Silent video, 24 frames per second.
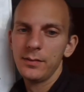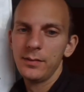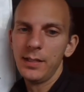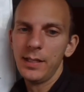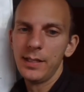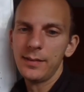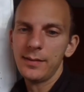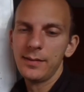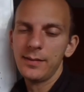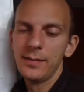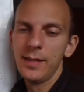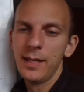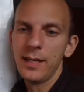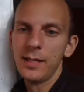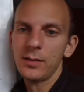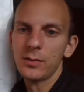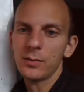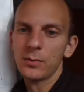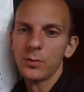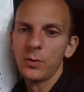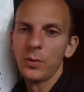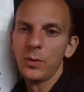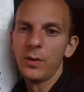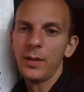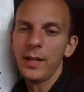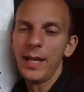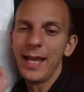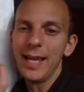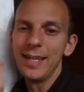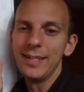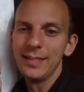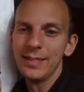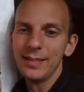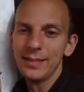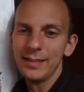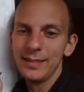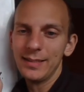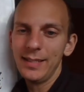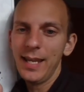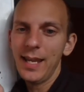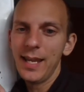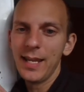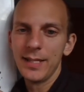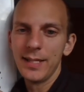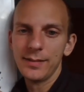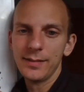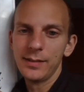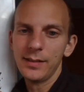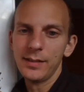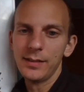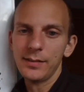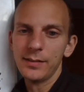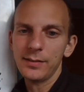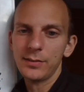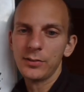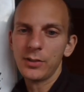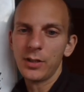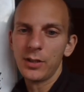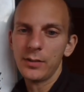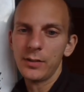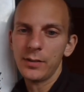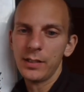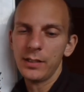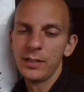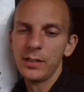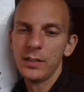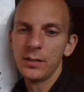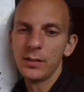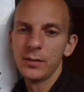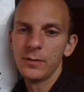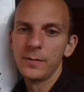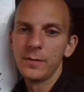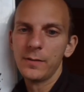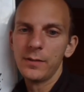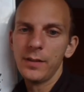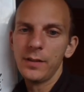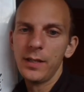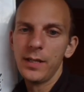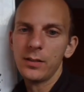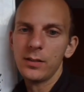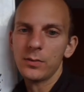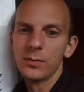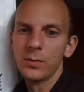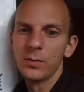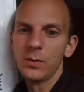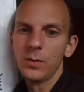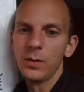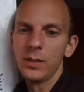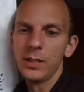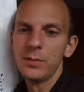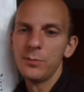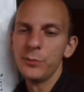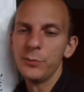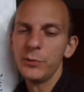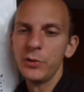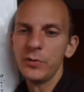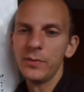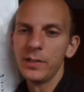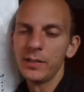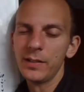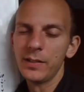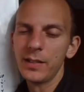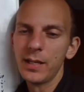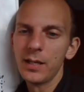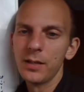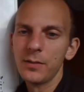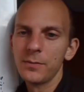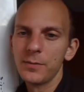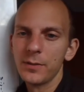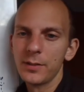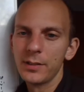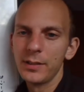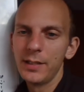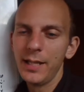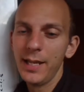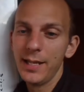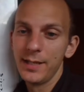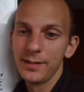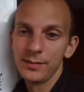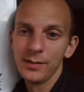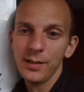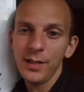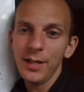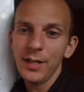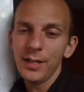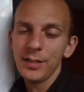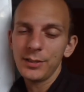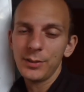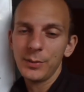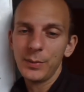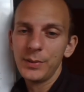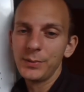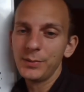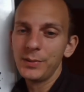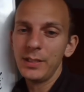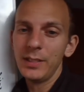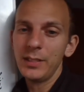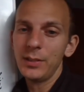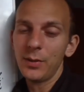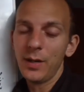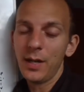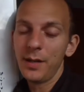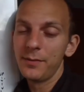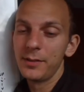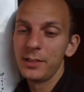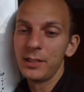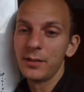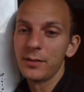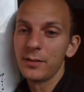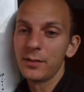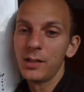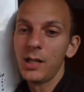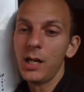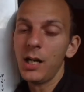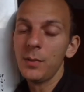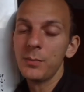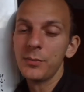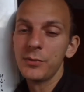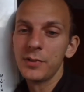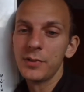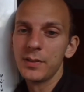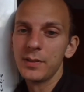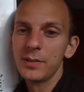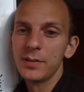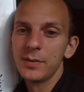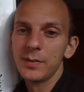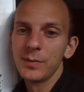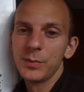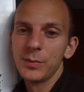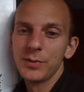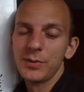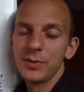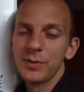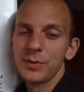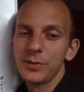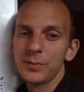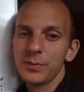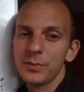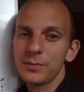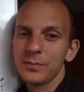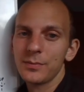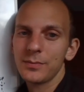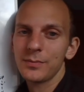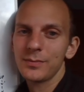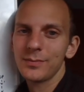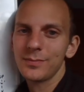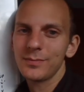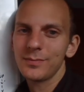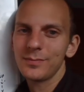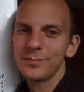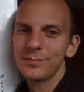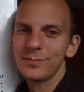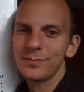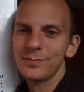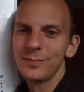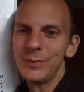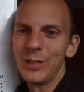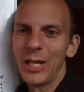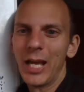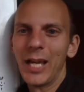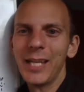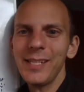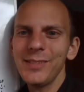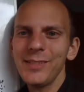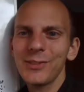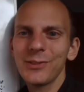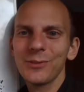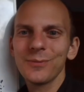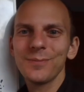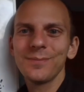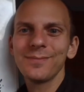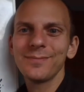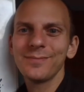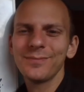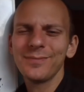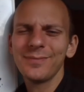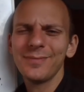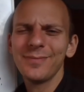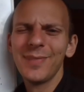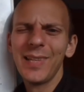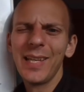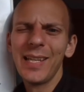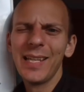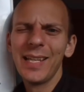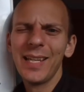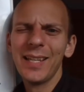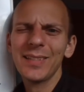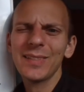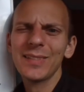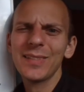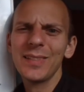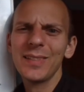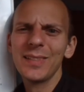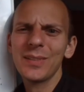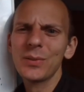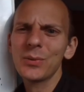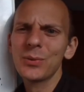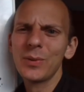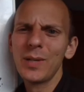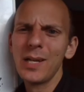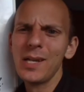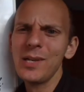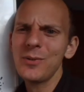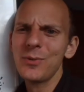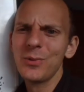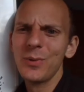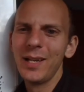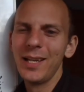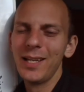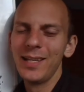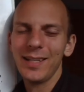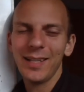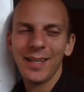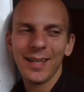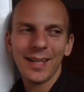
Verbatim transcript: its theta role and its case, is starting here for theta role and moving there for case. So we really don't have any other options, which is nice, I guess, in a strange way.